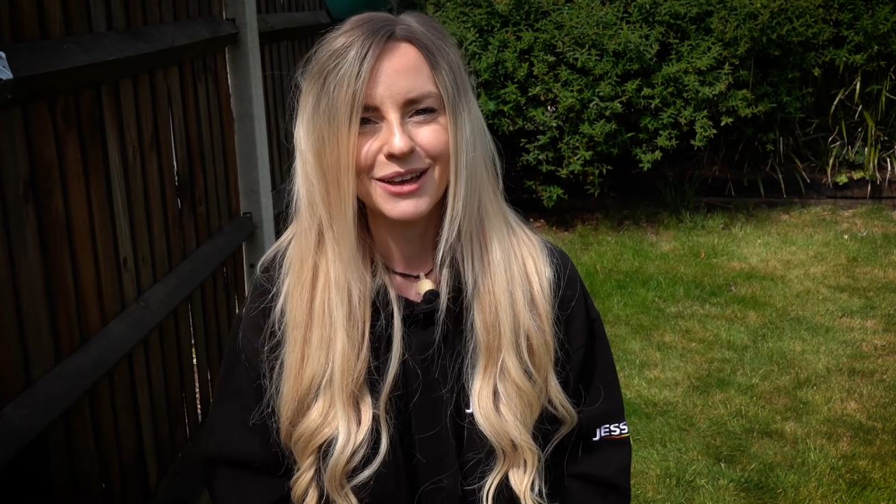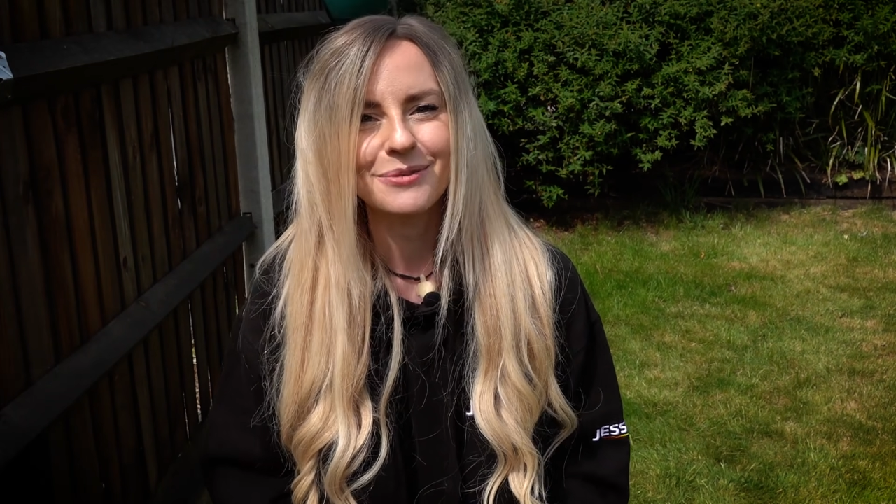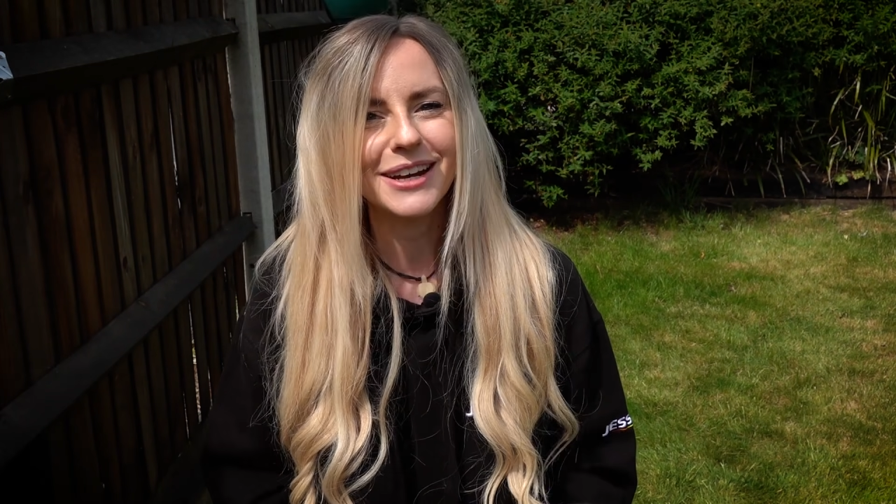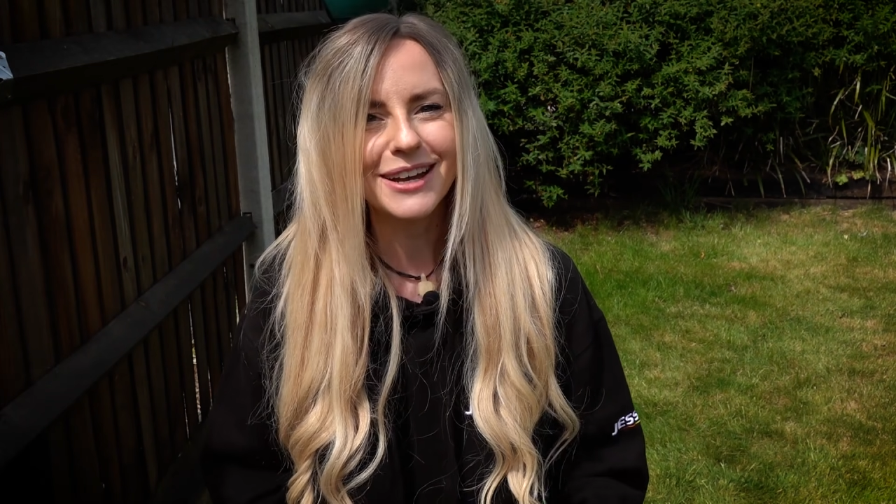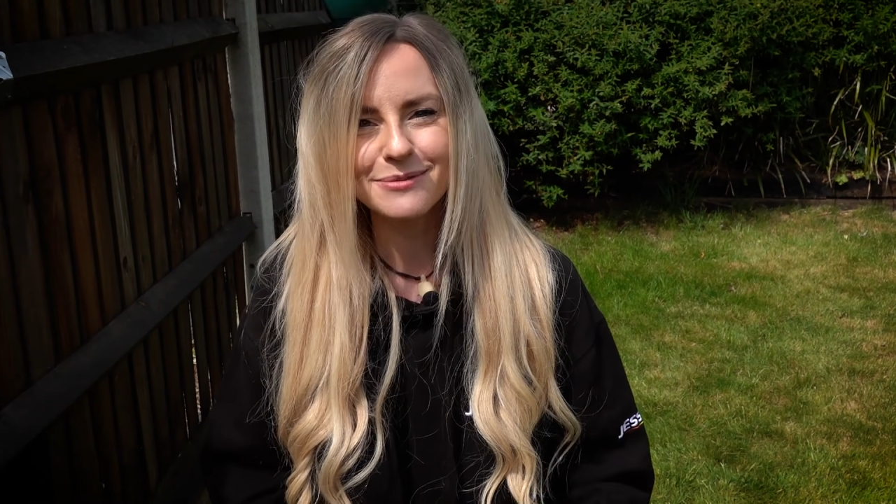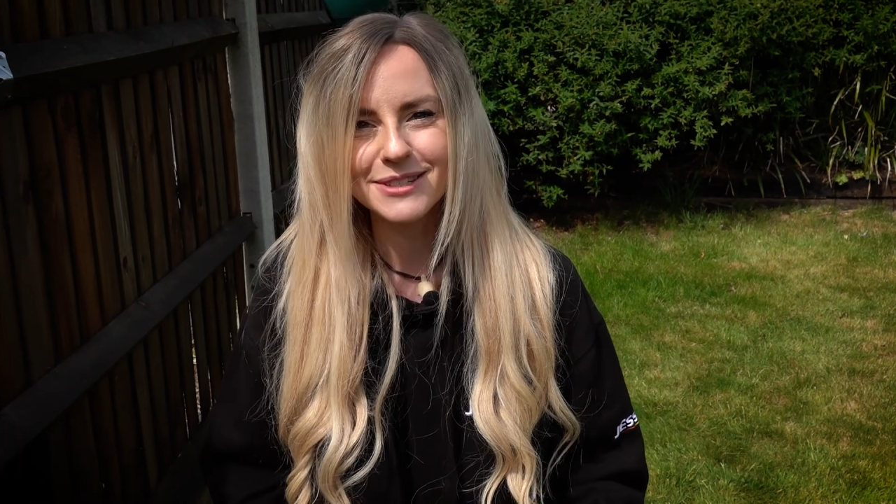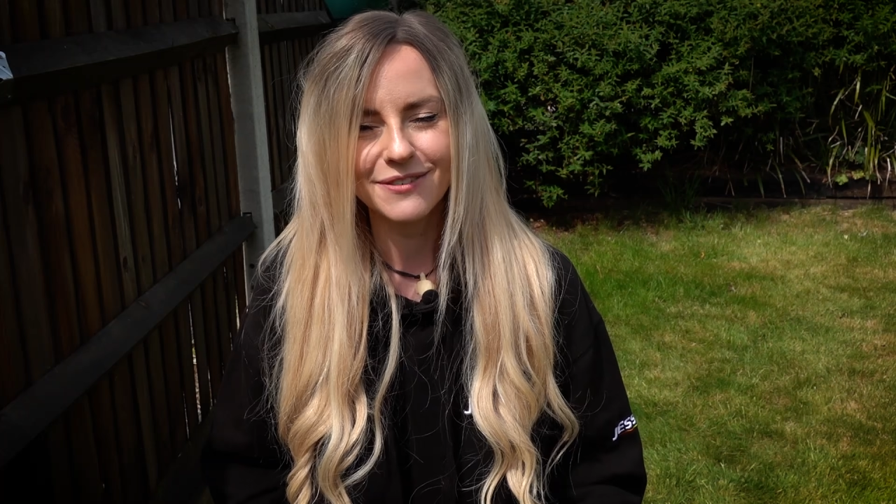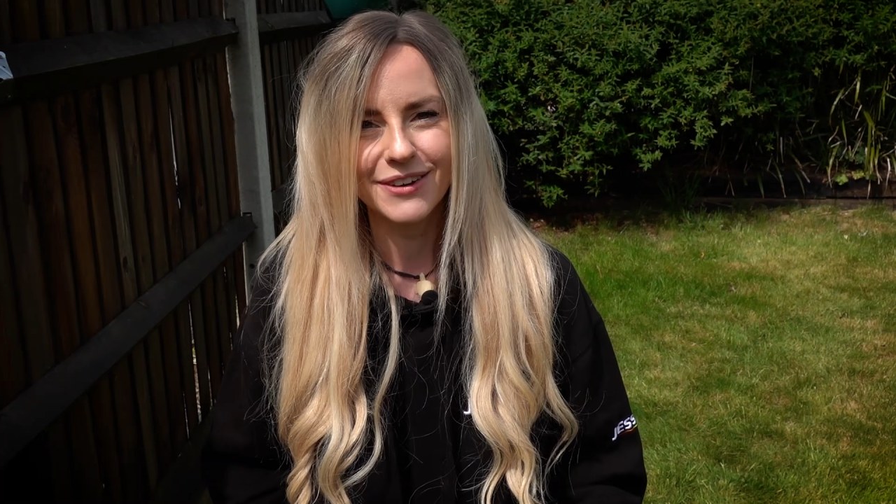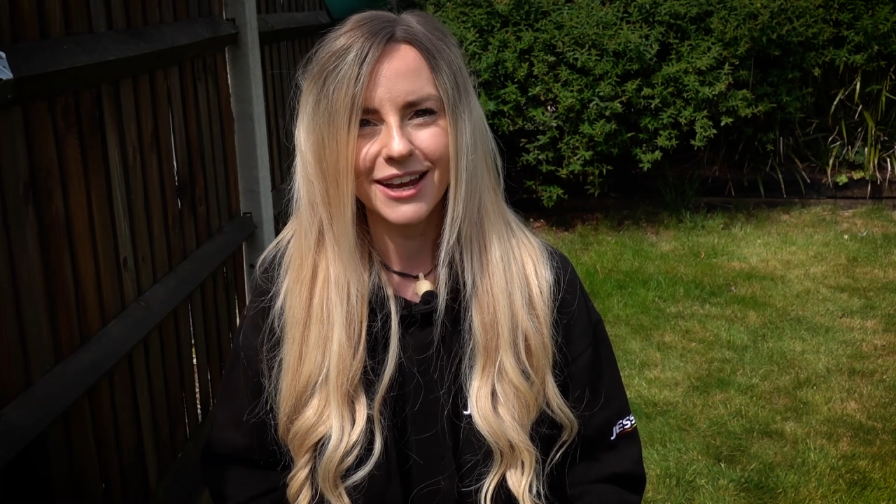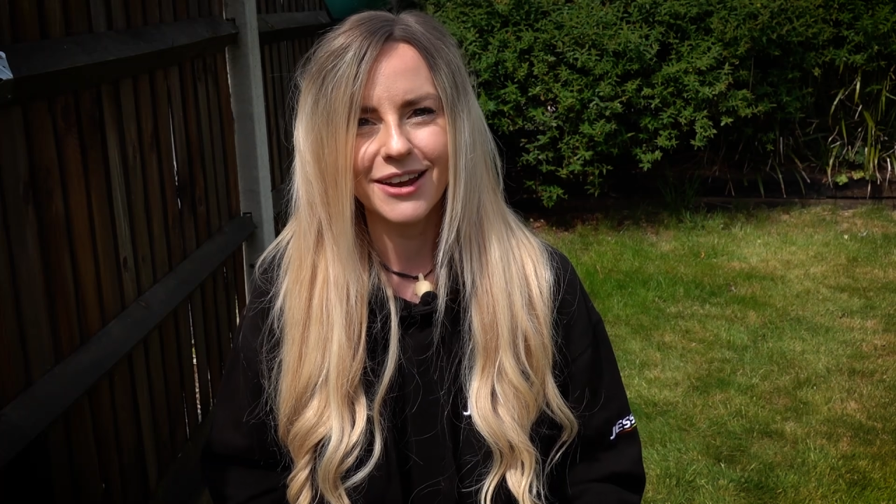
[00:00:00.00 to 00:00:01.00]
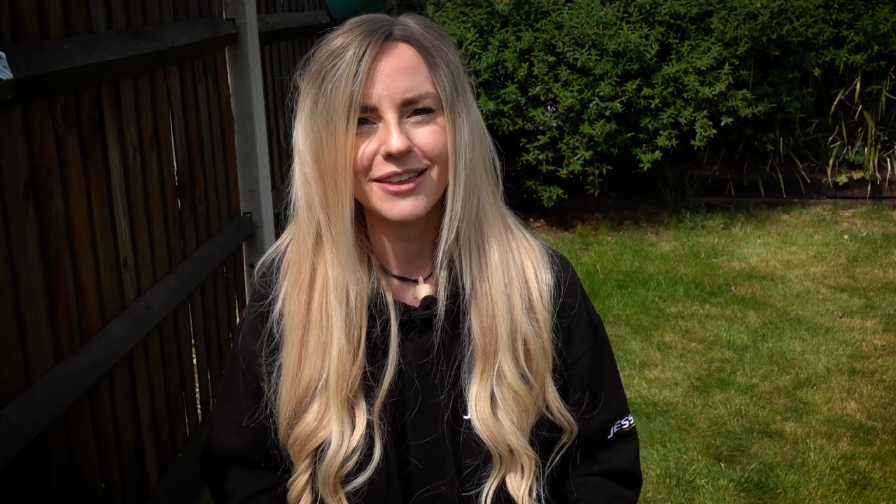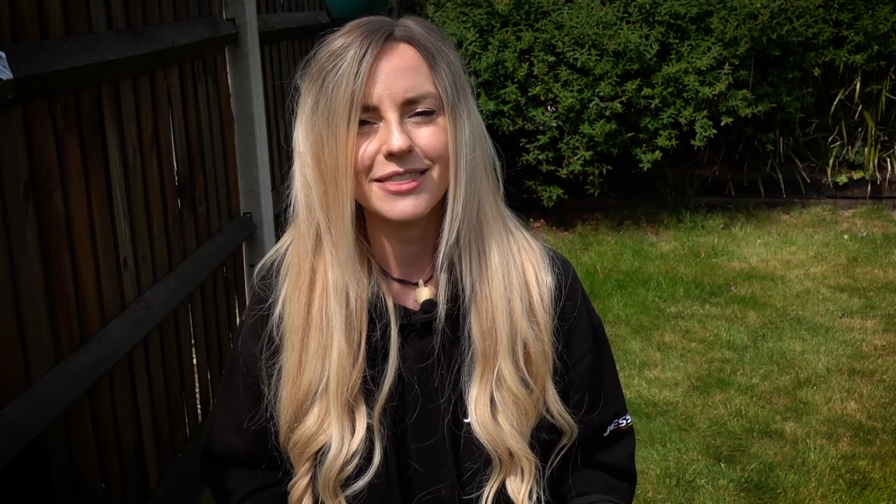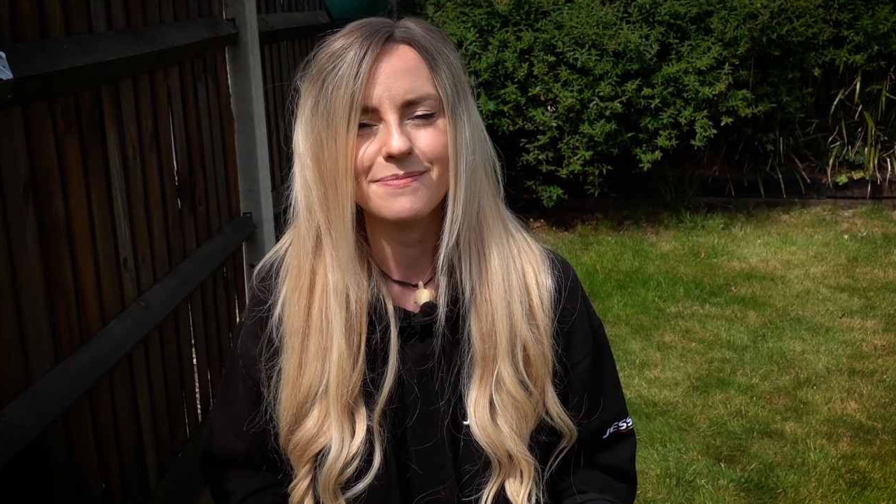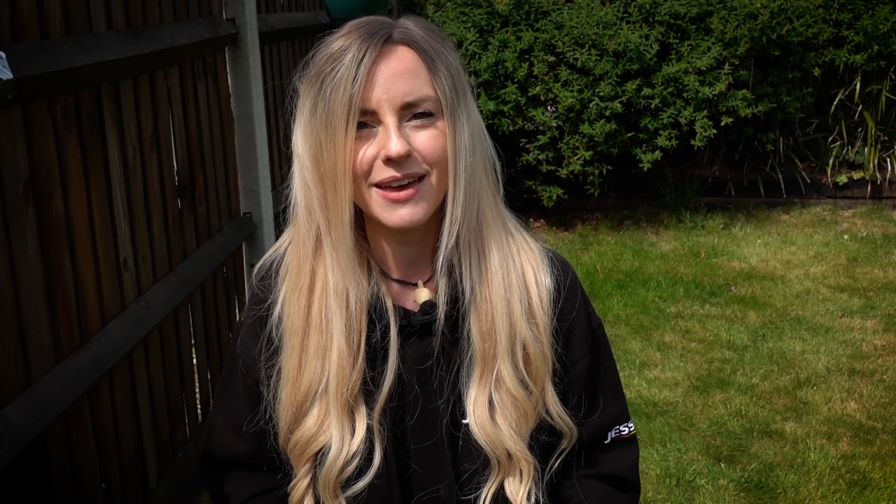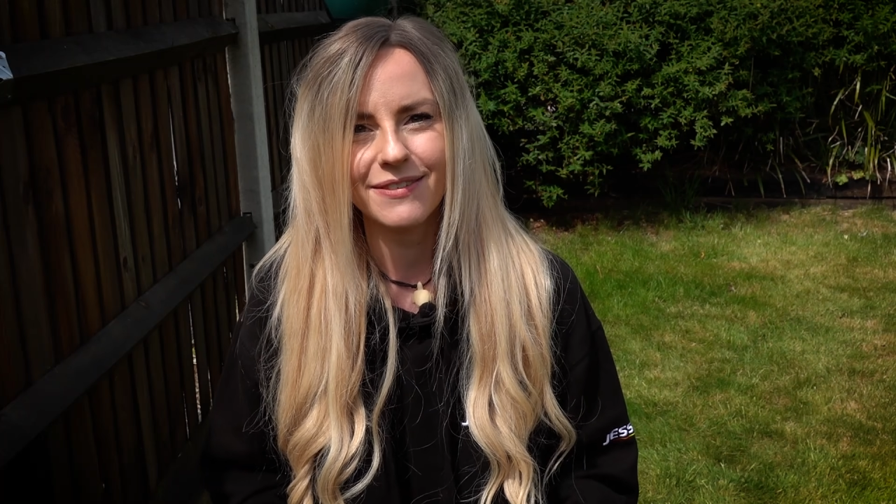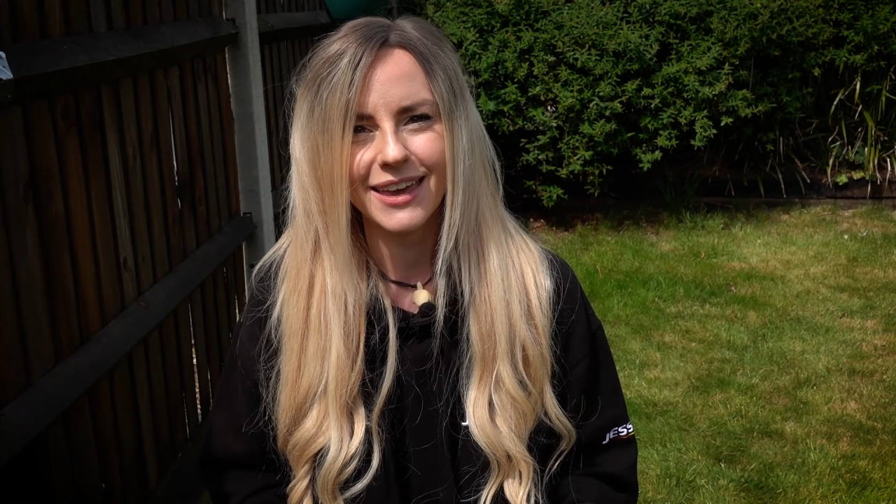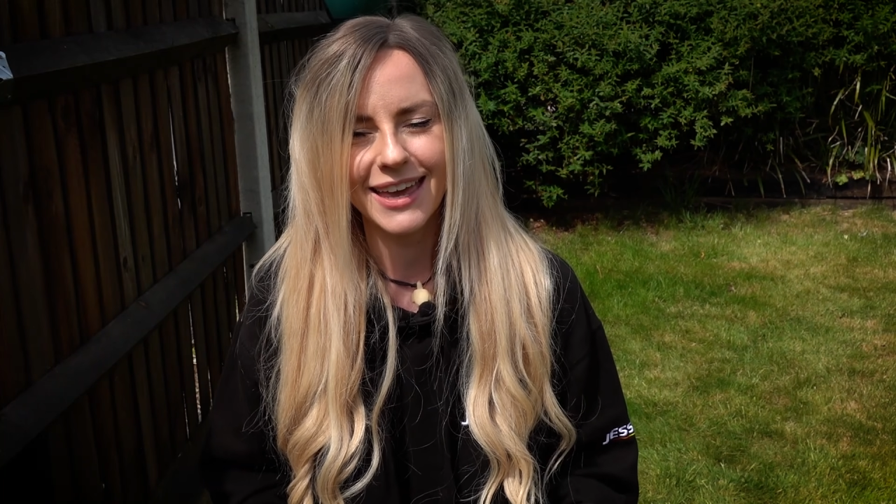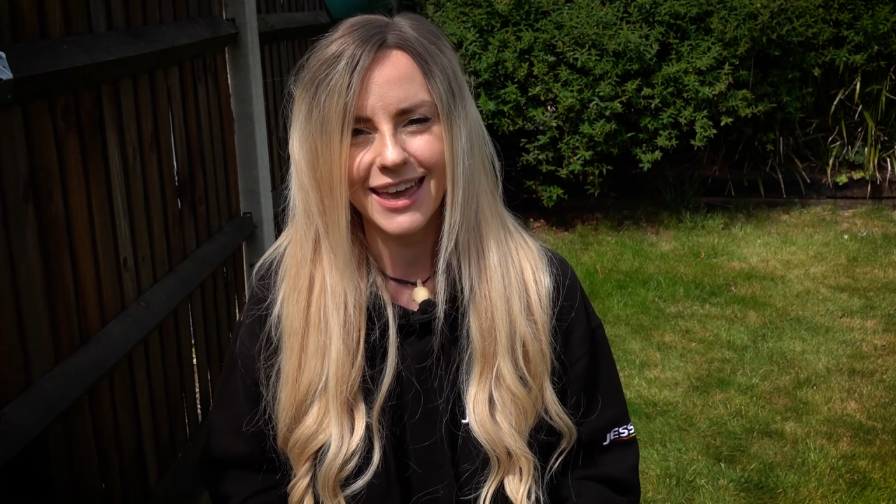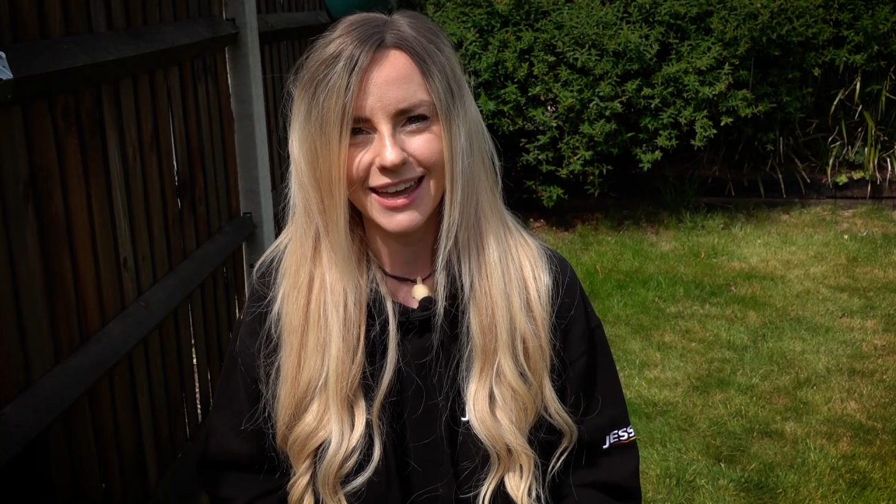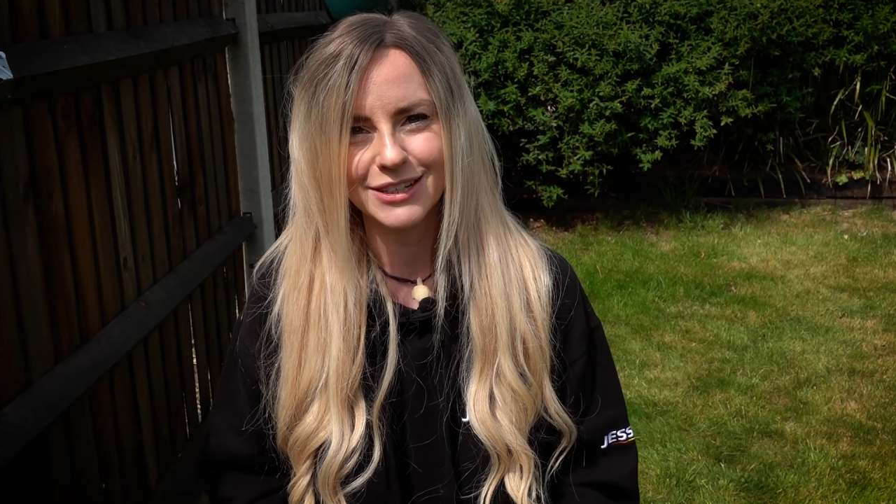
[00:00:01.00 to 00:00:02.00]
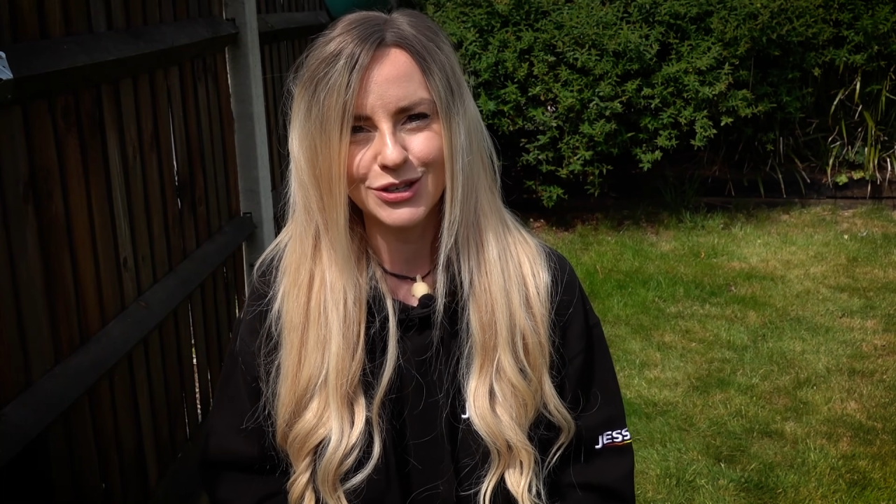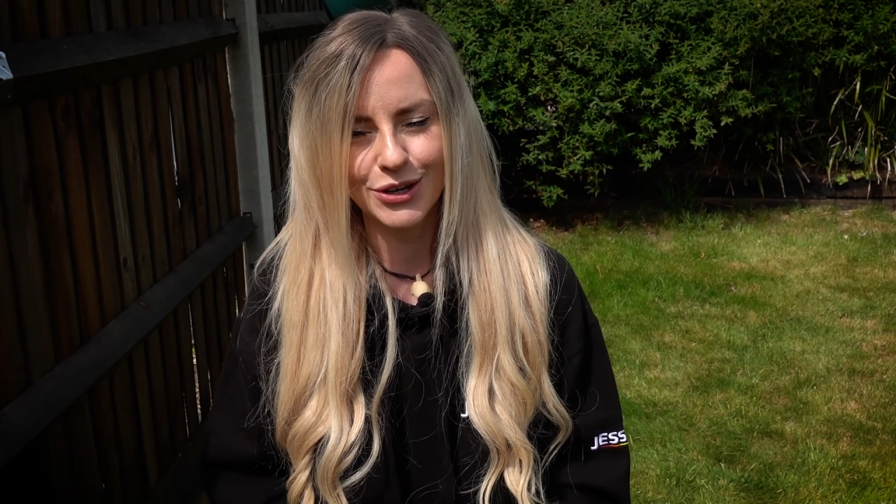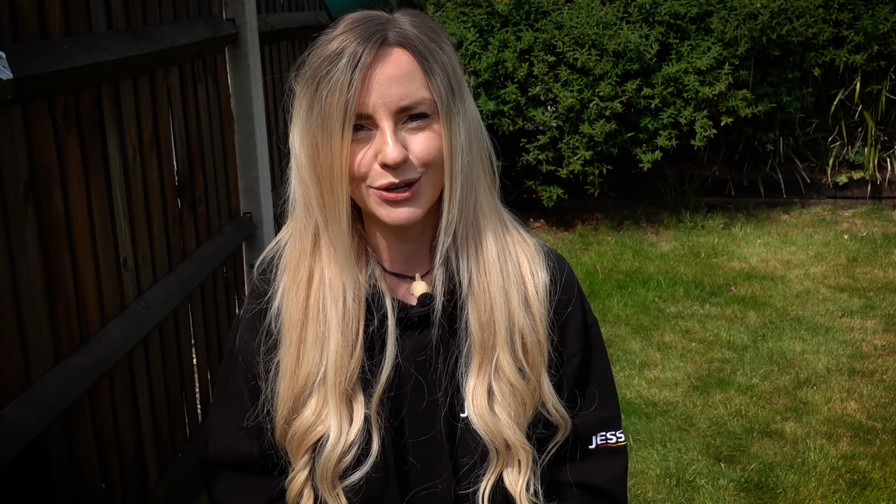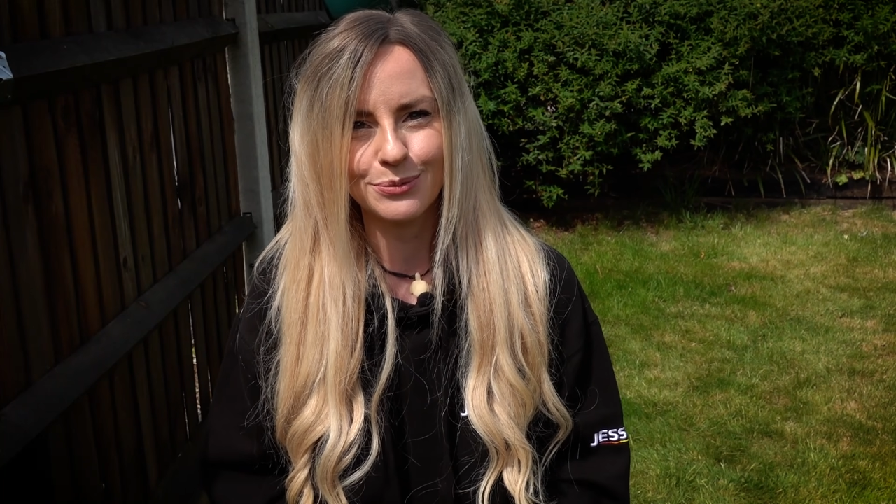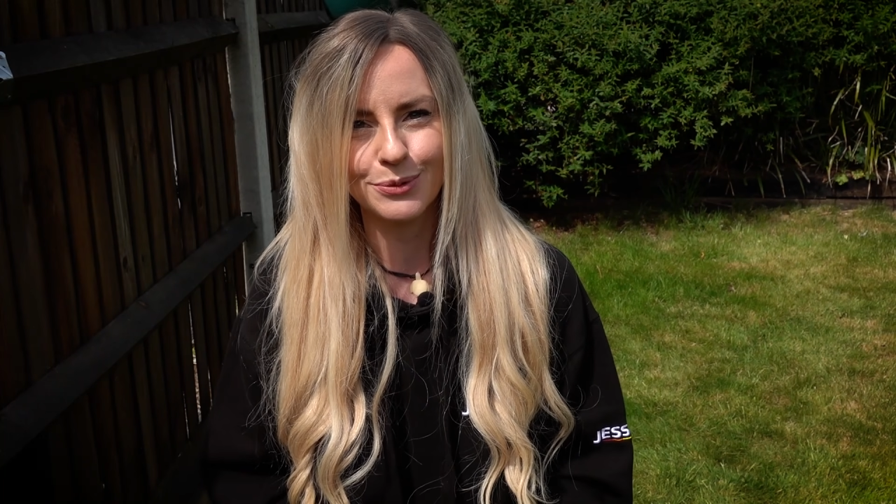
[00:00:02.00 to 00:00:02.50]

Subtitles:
When it comes to video, the Mavic Air 2